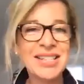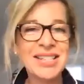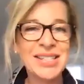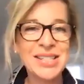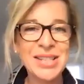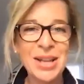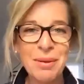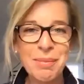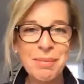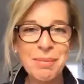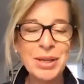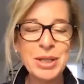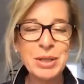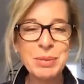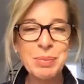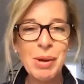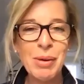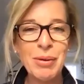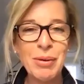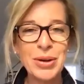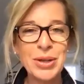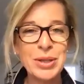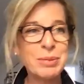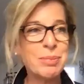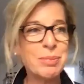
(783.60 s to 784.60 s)
some
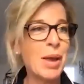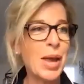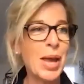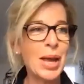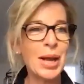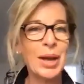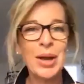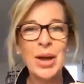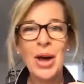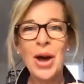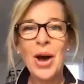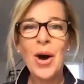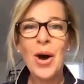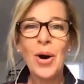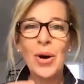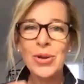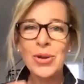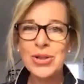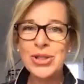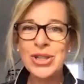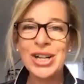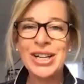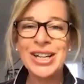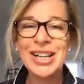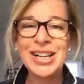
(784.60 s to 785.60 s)
experience being on
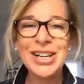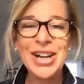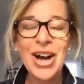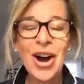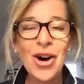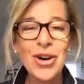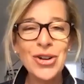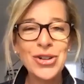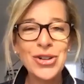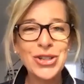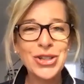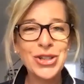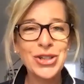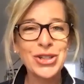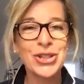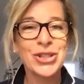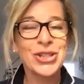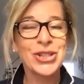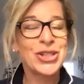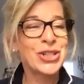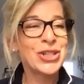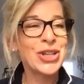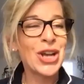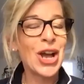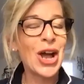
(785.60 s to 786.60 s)
Tucker
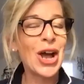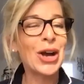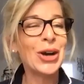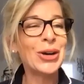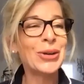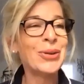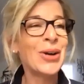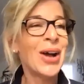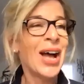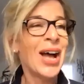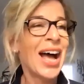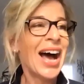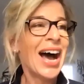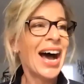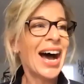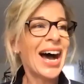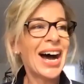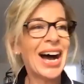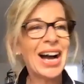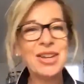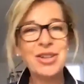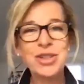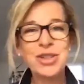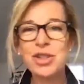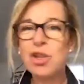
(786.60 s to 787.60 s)
Carlson's show,
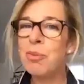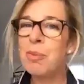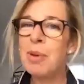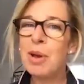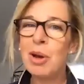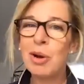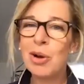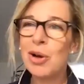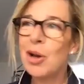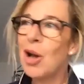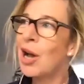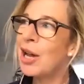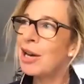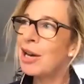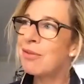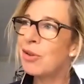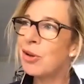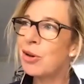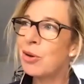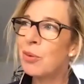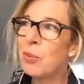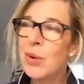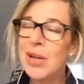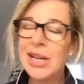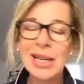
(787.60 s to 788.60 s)
I used to be on kind of on
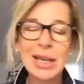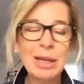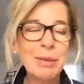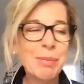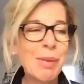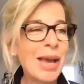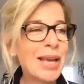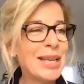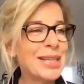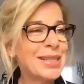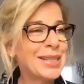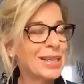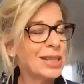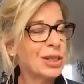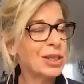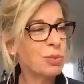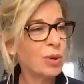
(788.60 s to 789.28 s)
a weekly basis